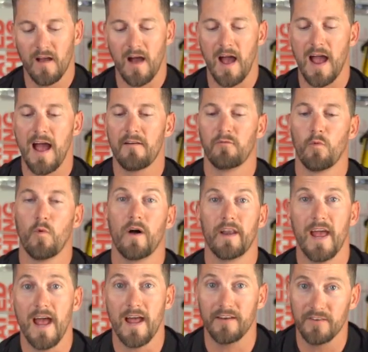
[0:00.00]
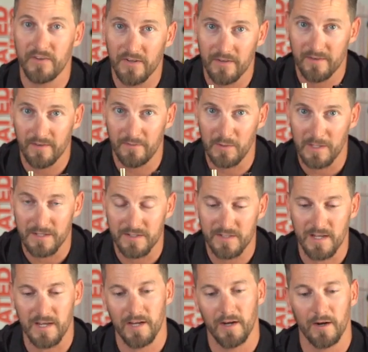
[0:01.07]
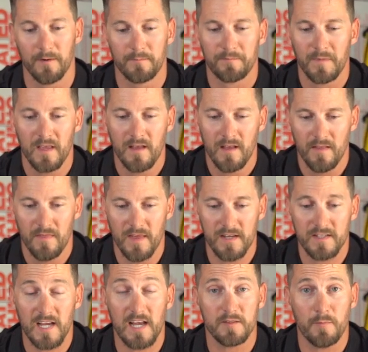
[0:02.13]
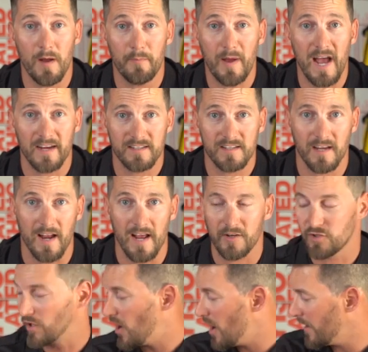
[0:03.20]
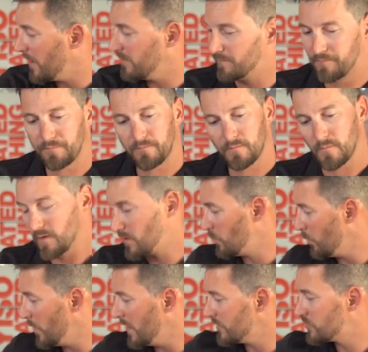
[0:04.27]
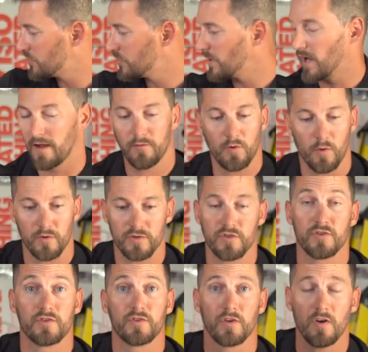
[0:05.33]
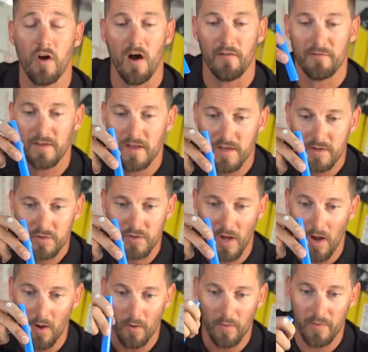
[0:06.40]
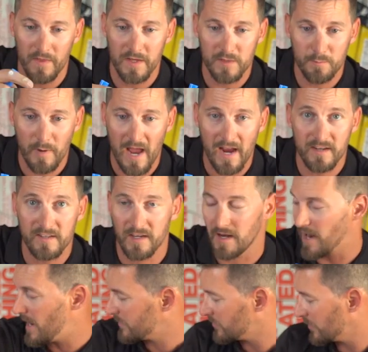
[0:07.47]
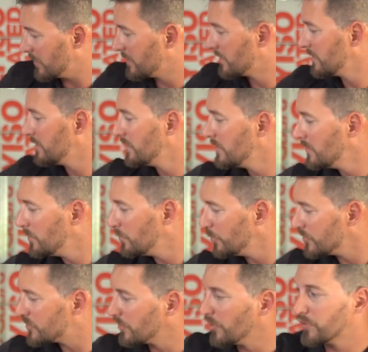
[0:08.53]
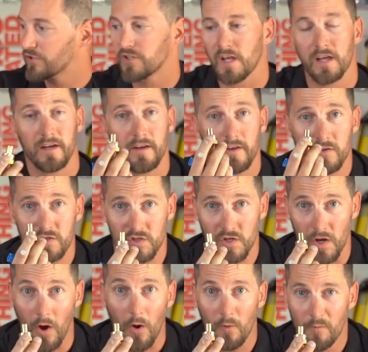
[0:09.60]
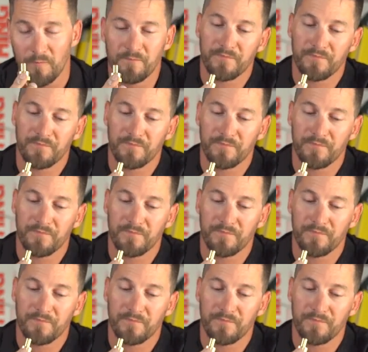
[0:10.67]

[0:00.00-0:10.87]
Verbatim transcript: I have one end, if you can see here. This has my PEX connection on it, which I of course just took off. So this PEX connector, which looks like so,